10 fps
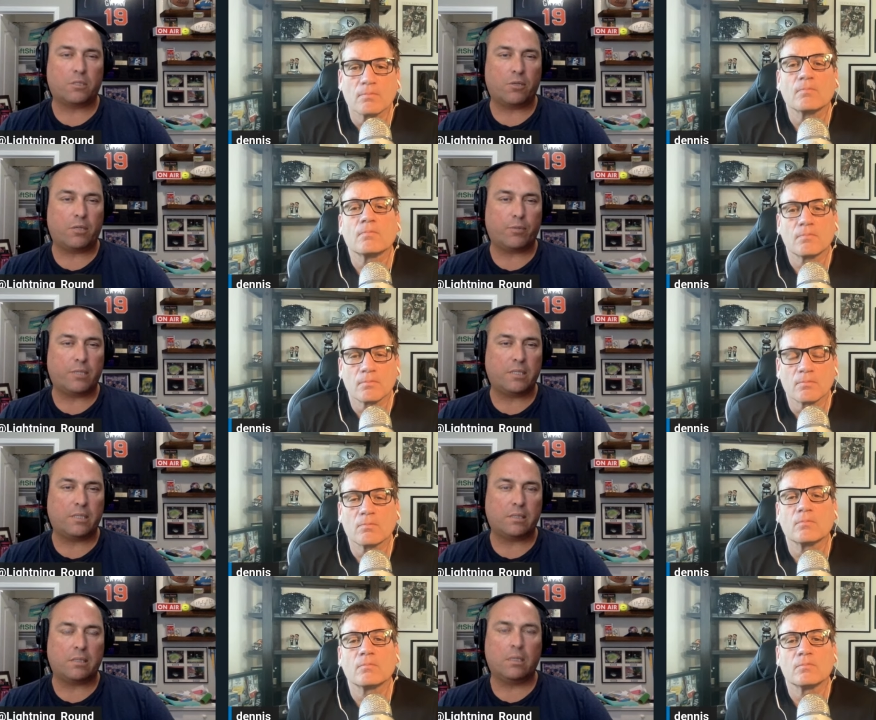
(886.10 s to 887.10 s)
Speaker 1: during the
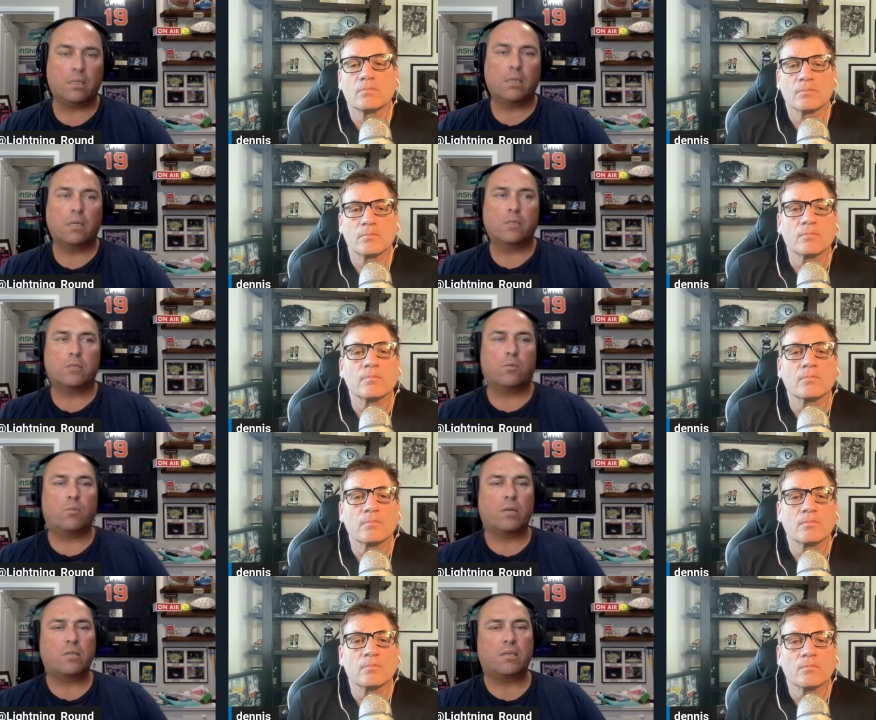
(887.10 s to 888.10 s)
preseason. So
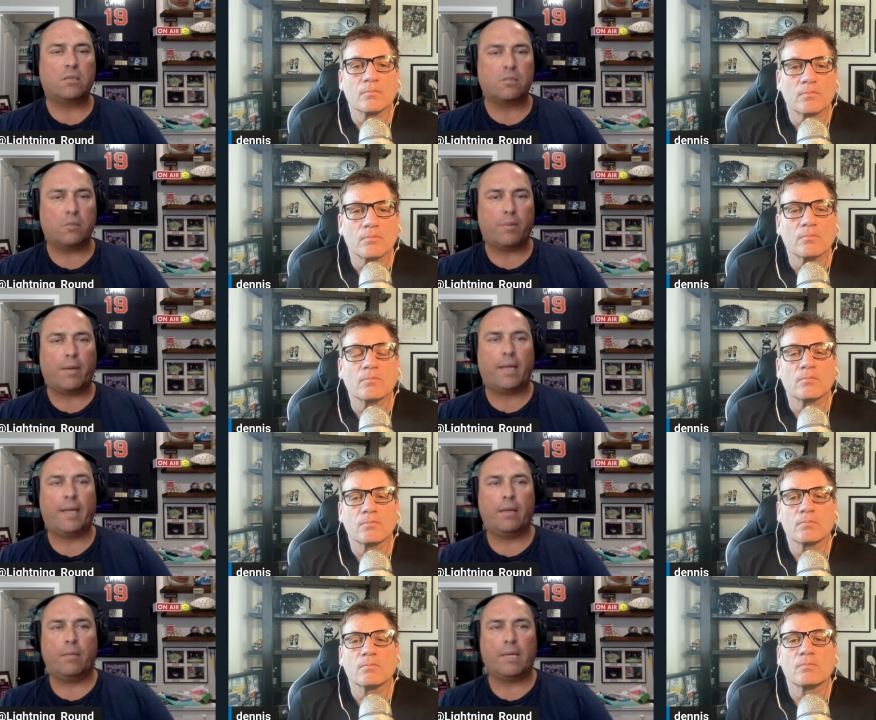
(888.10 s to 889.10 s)
why don't you tell us a little bit about
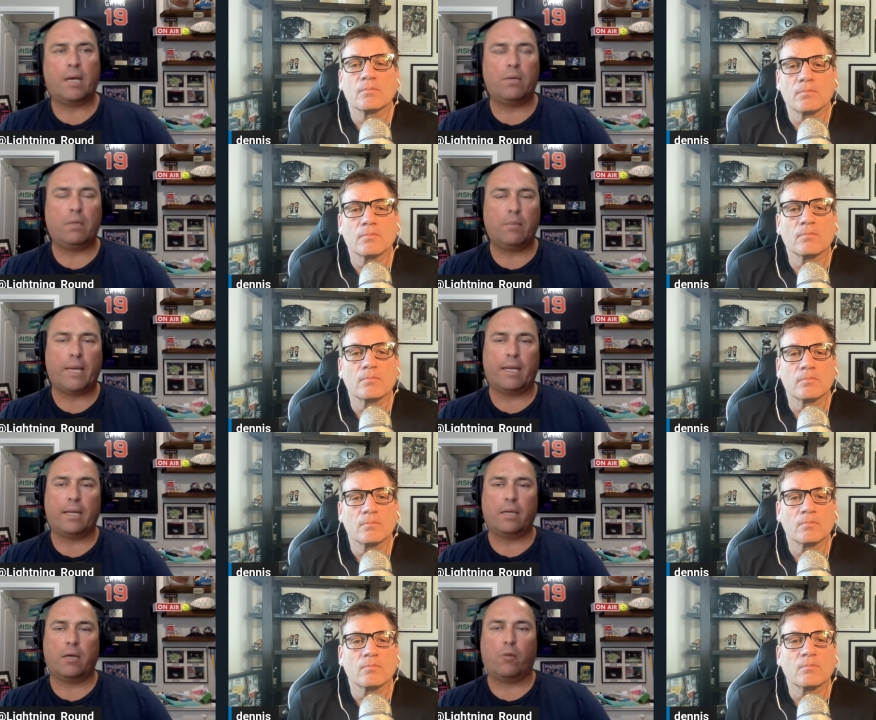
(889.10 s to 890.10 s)
him and how he might
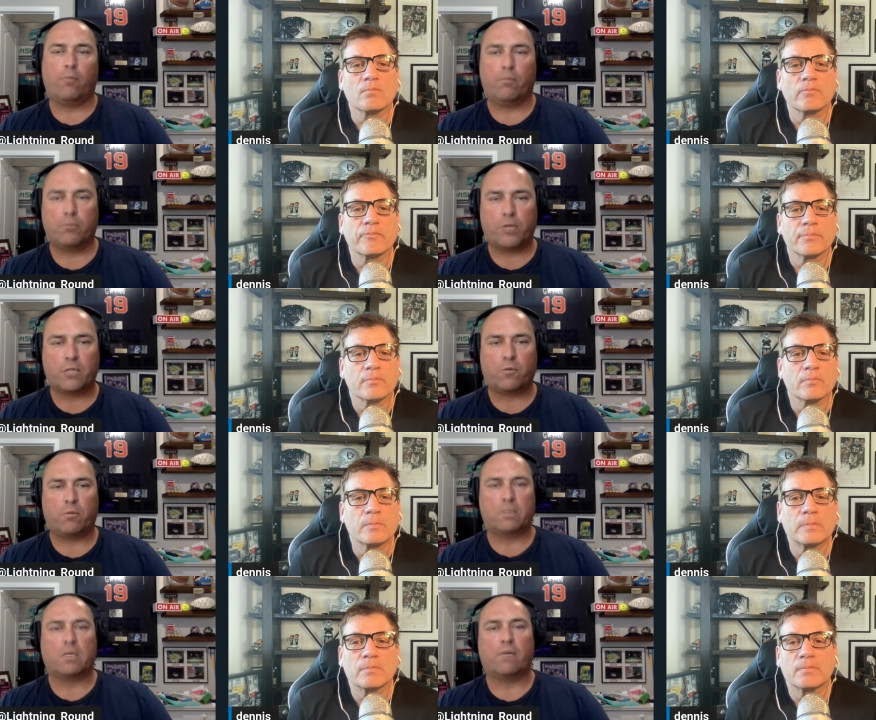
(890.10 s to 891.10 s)
help
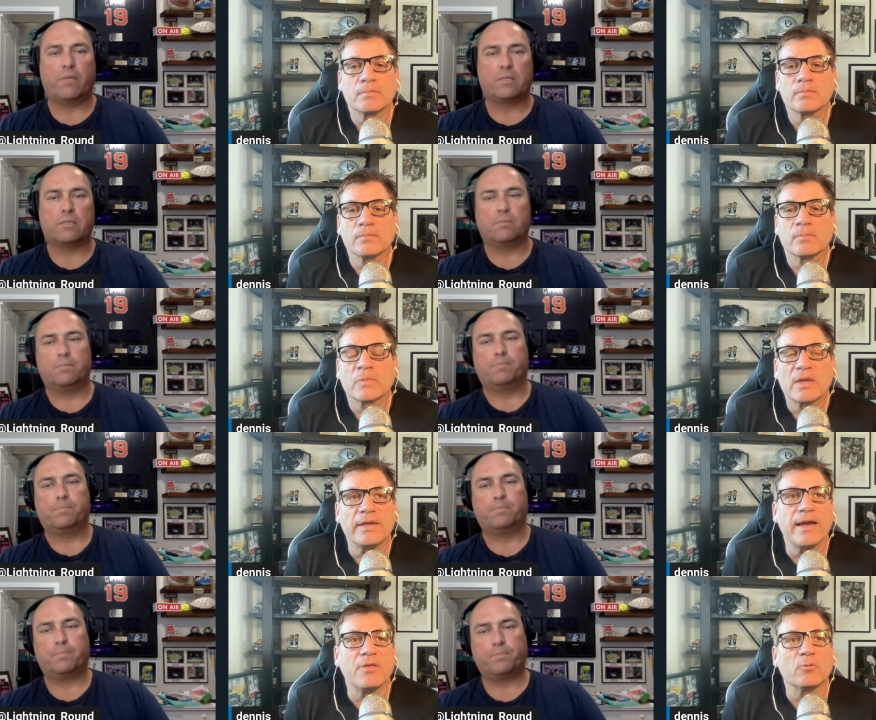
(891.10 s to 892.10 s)
transform this offense?
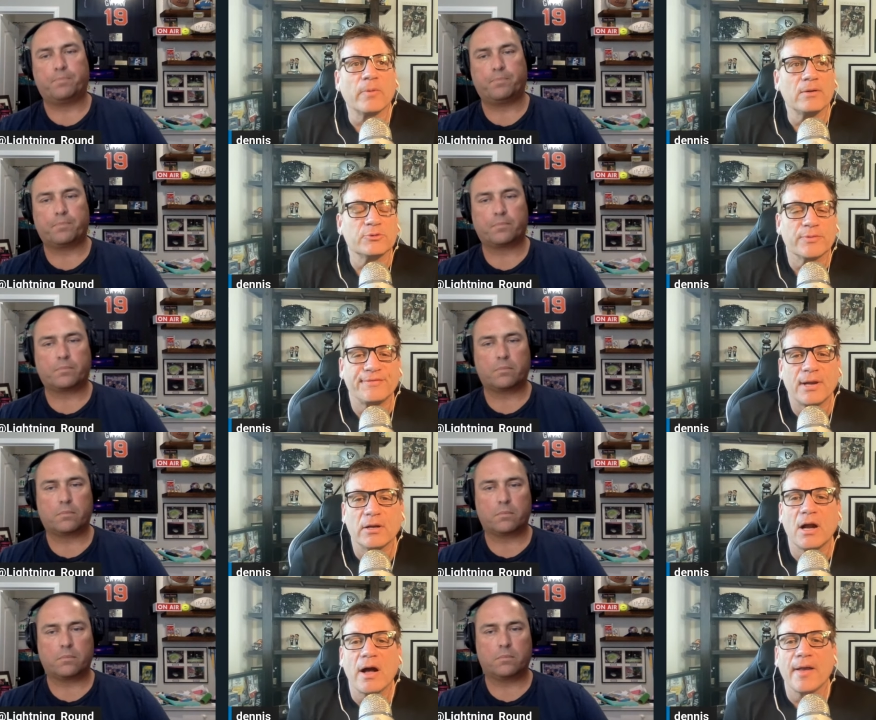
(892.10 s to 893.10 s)
Speaker 2: Yeah, the Raiders were
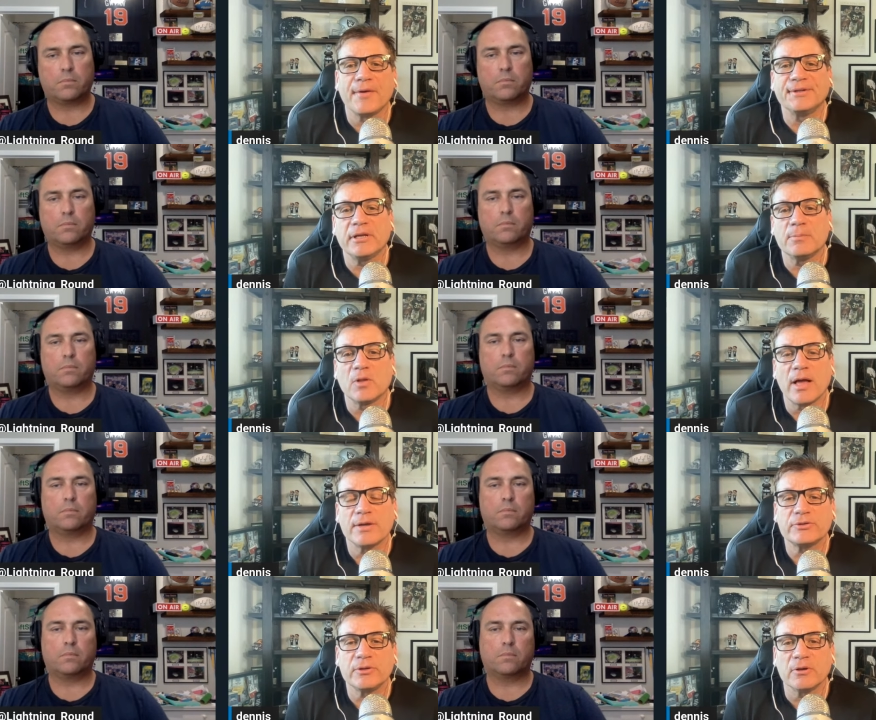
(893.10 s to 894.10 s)
very high on him
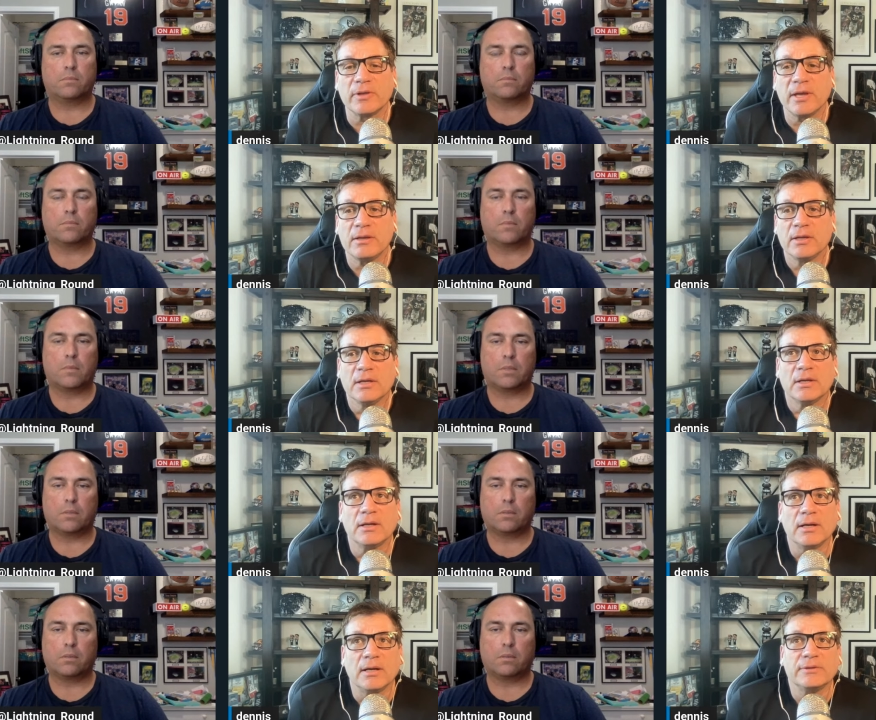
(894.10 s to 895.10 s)
last year. They
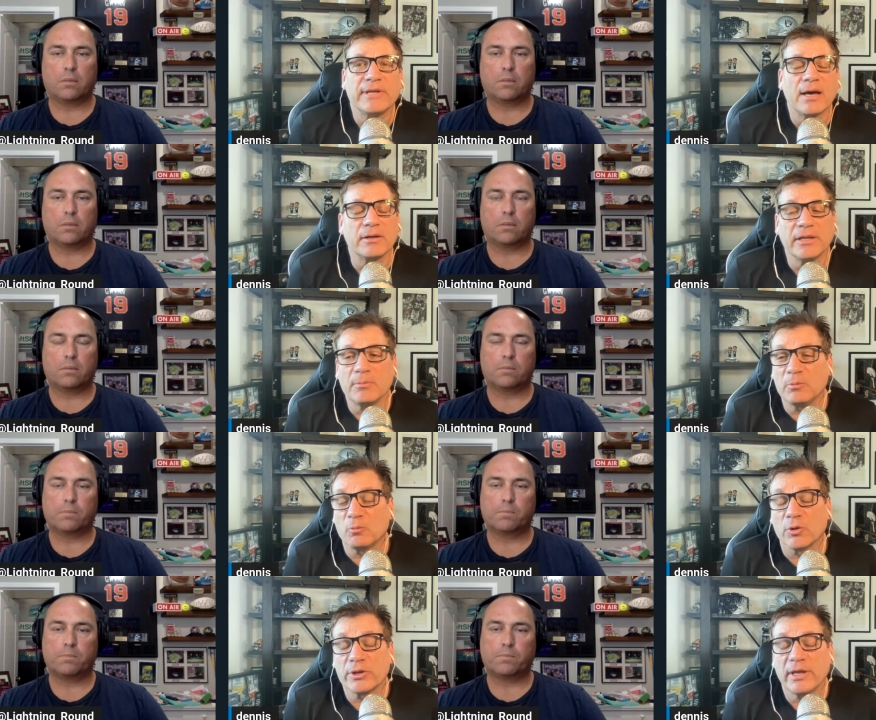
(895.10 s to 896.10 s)
uh, touted him a
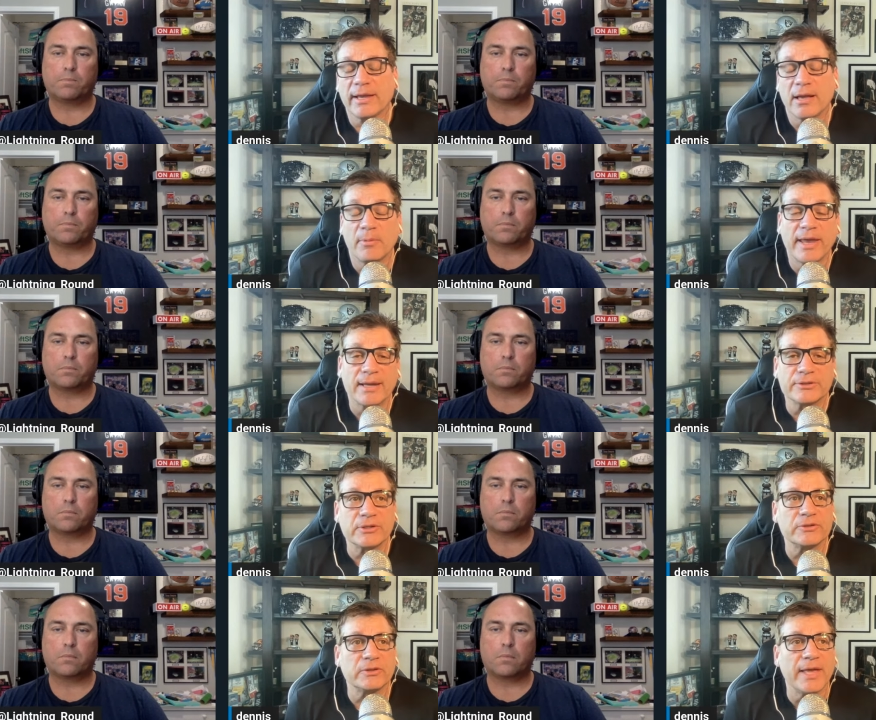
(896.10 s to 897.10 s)
rookie coming out of
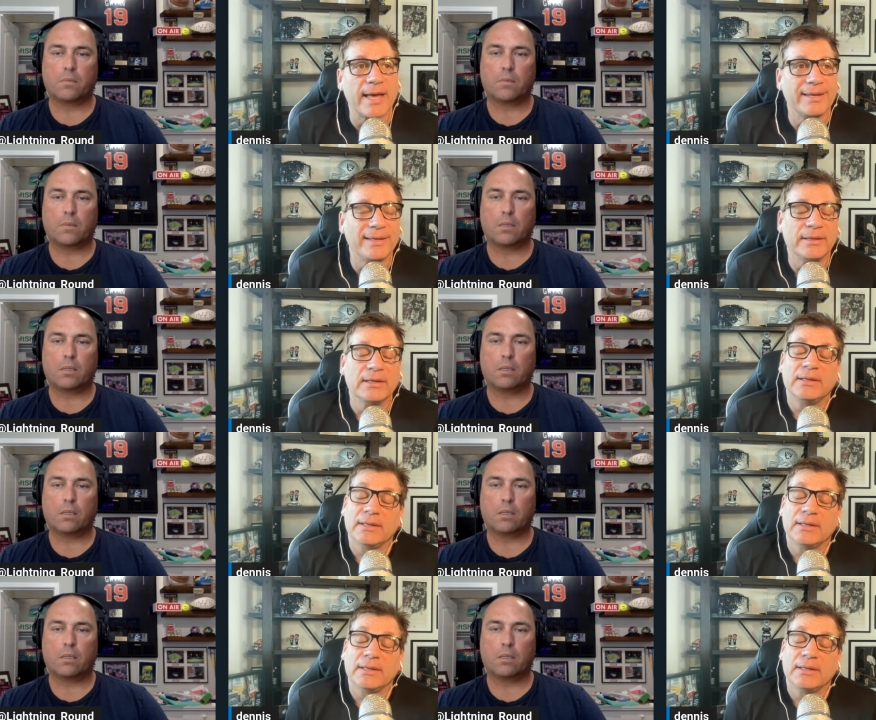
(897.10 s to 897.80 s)
Cincinnati.